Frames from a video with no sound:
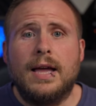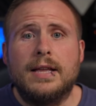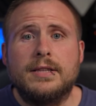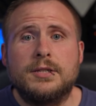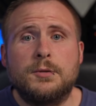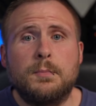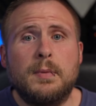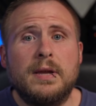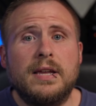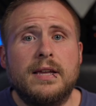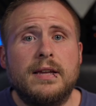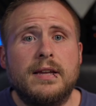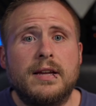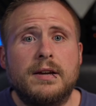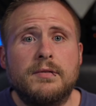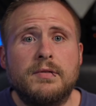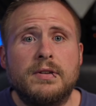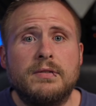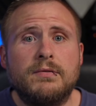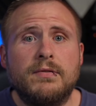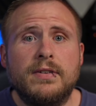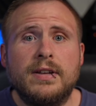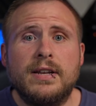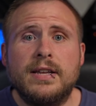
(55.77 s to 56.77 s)
And speaking of
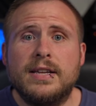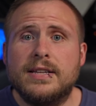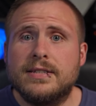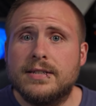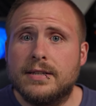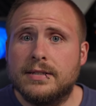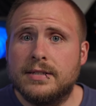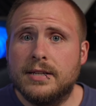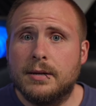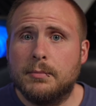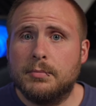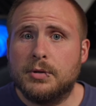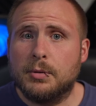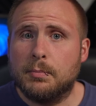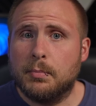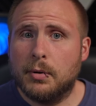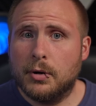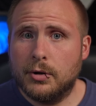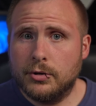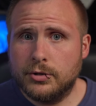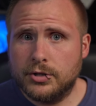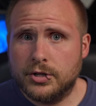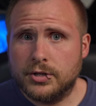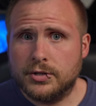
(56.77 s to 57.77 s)
NVIDIA's attempt to
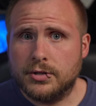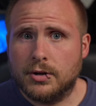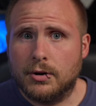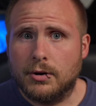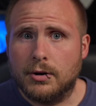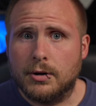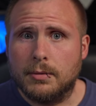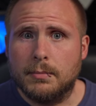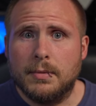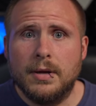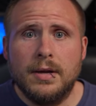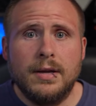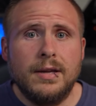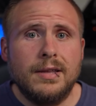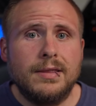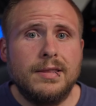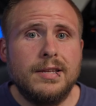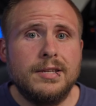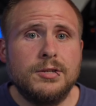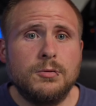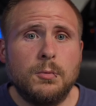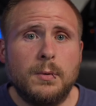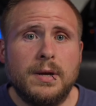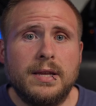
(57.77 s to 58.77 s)
purchase ARM,
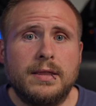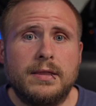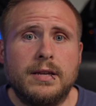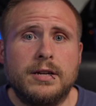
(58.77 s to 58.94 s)
this week